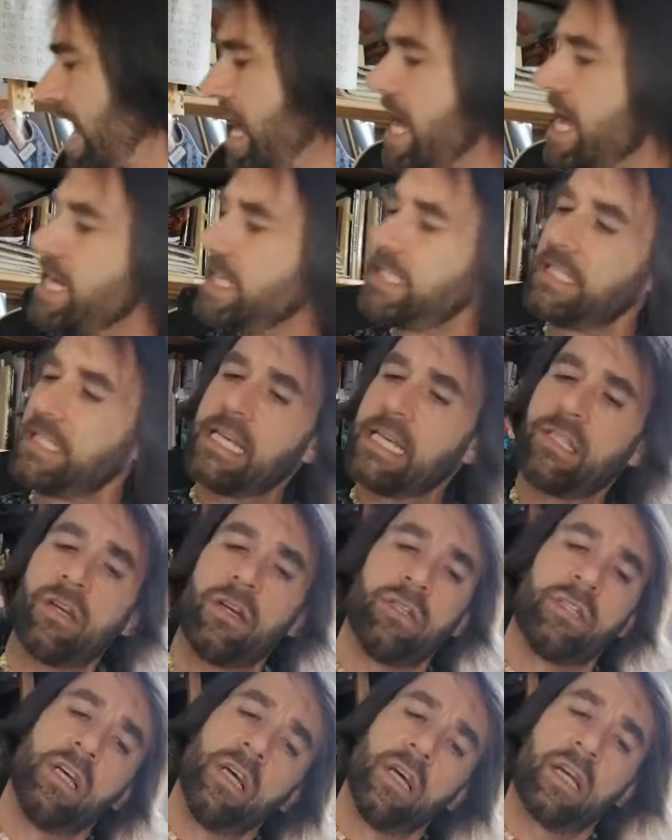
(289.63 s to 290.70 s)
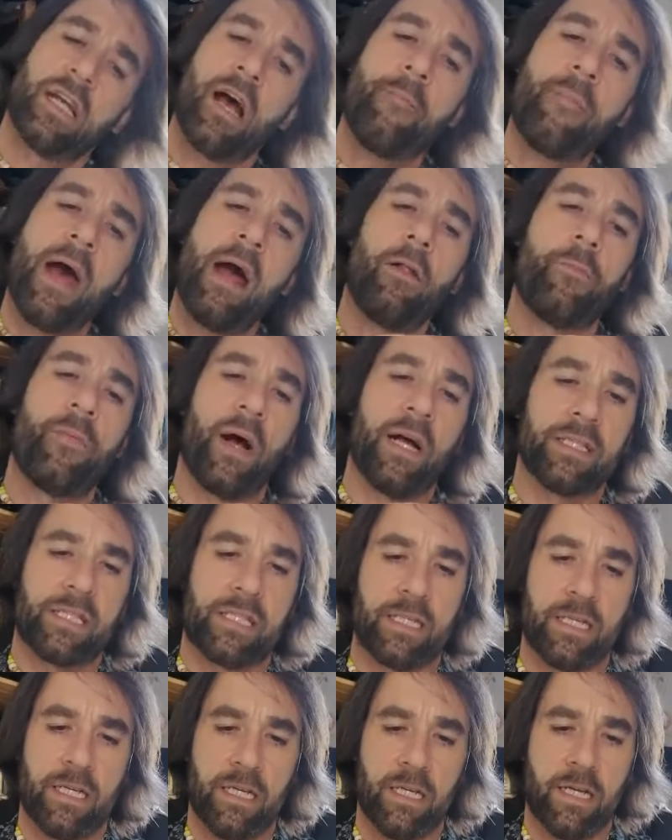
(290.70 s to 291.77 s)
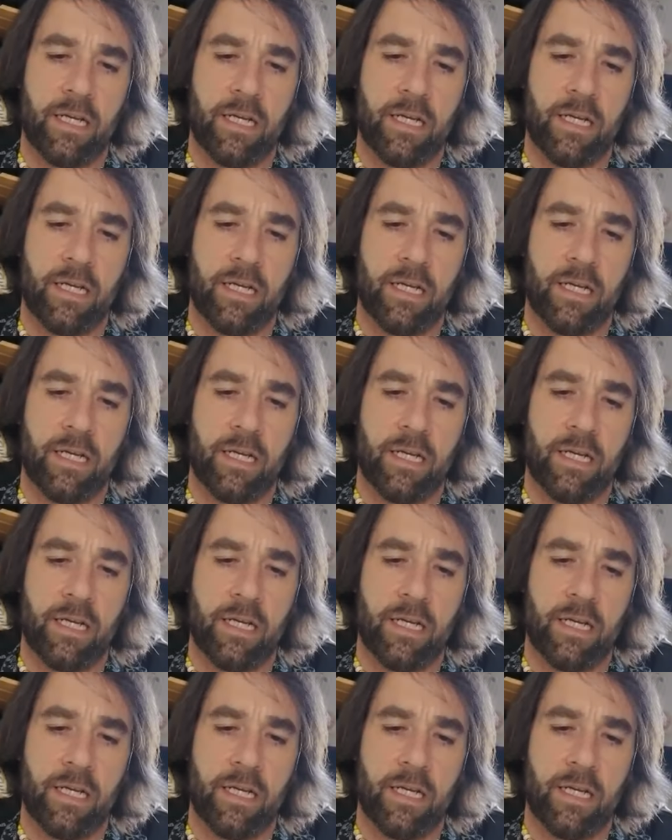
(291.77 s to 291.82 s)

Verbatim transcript: Hey, scissors, come help us.